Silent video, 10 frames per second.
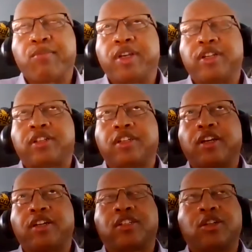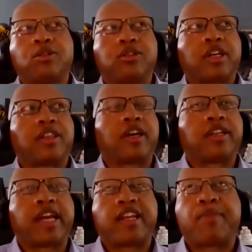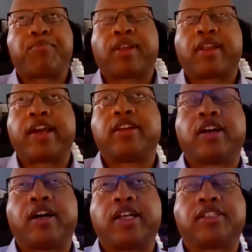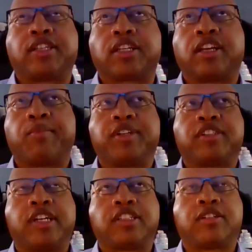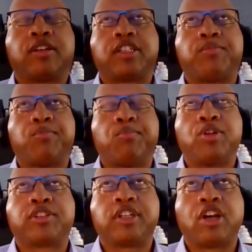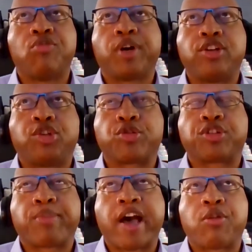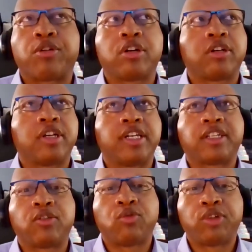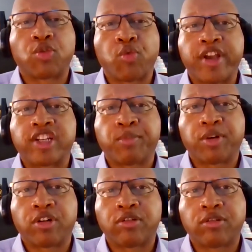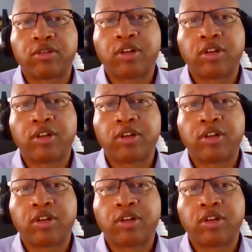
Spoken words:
comments. Yeah, so yeah, that plant, I just looked it up, is mostly owned by Georgia Power. Is near Waynesboro.